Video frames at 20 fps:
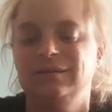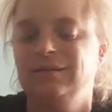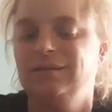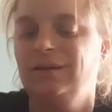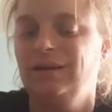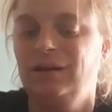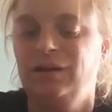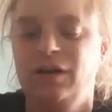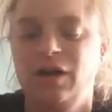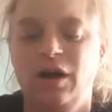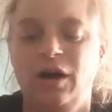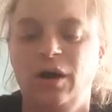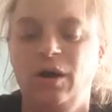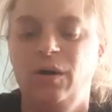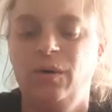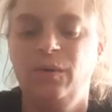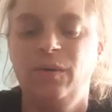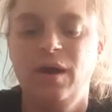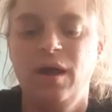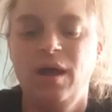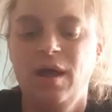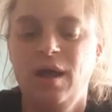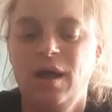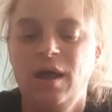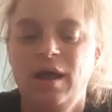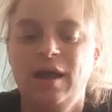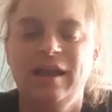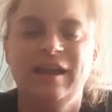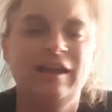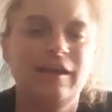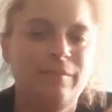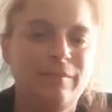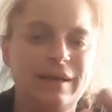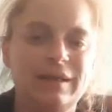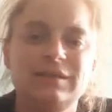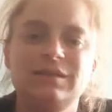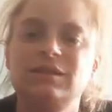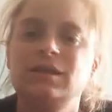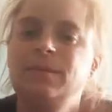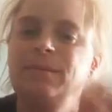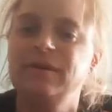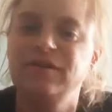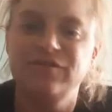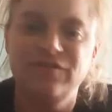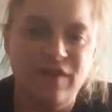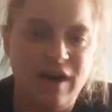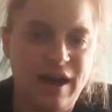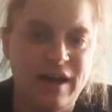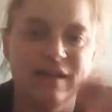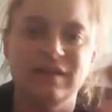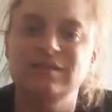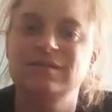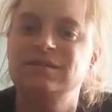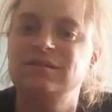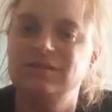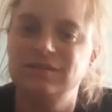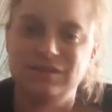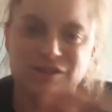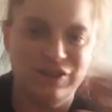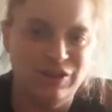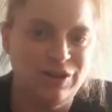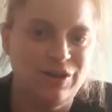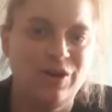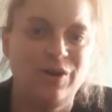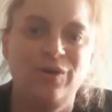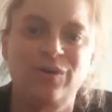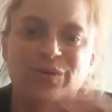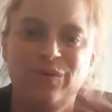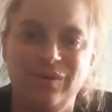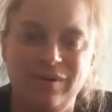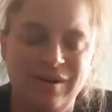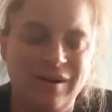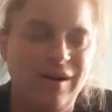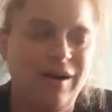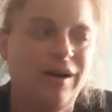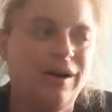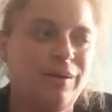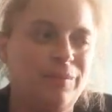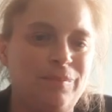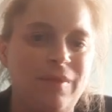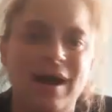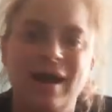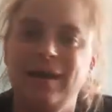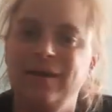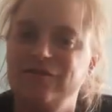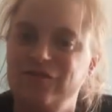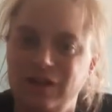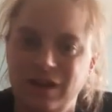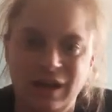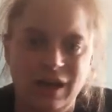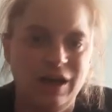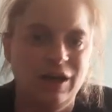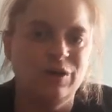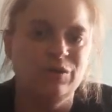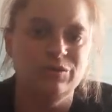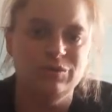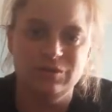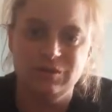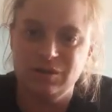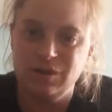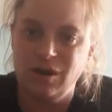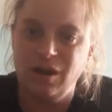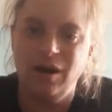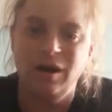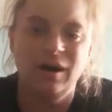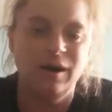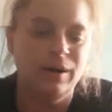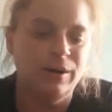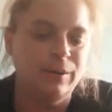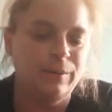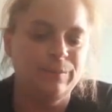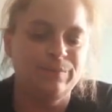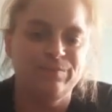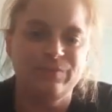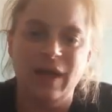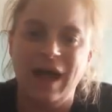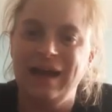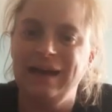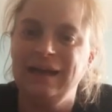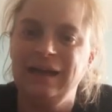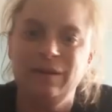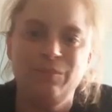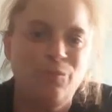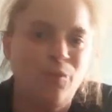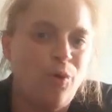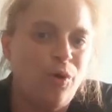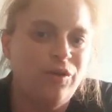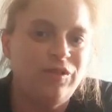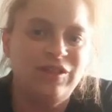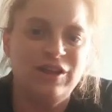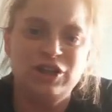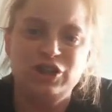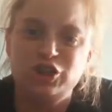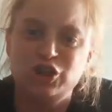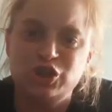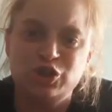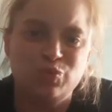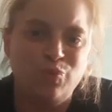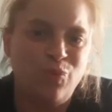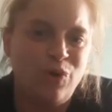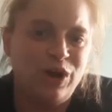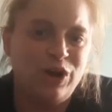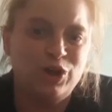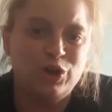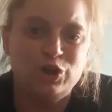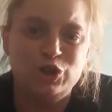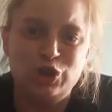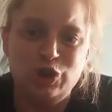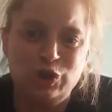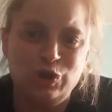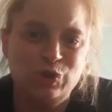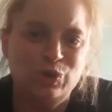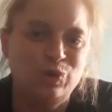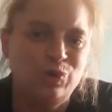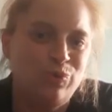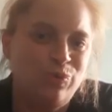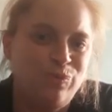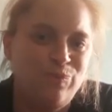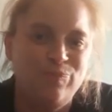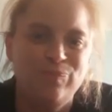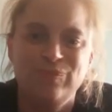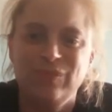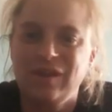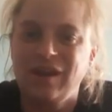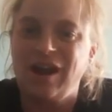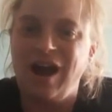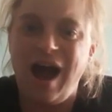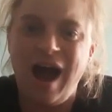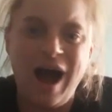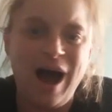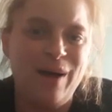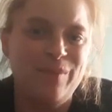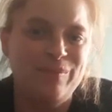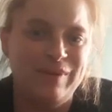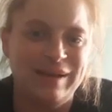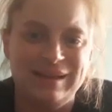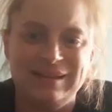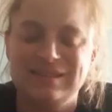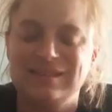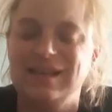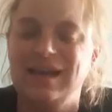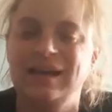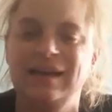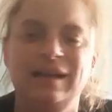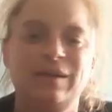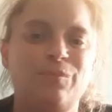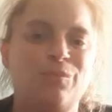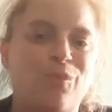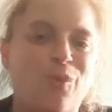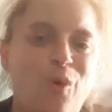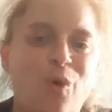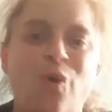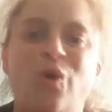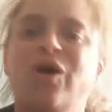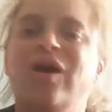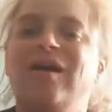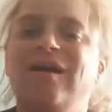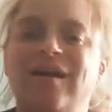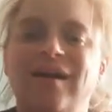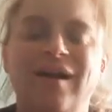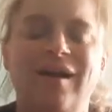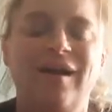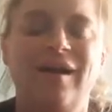You know, give me some advice, you know, on my videos. I need more than just 1 or 2 comments. I need more.